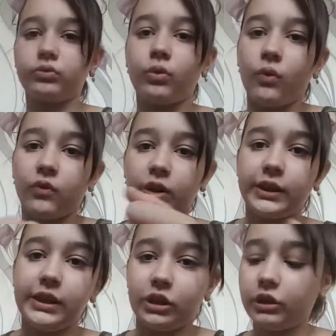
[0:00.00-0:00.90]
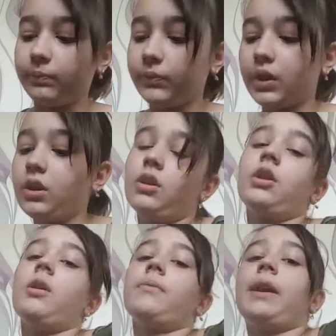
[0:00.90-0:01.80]
over here,
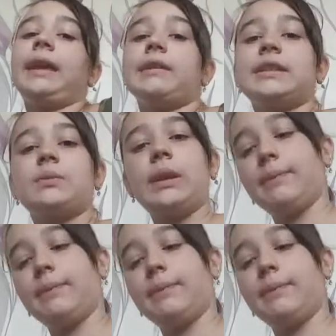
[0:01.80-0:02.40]
because we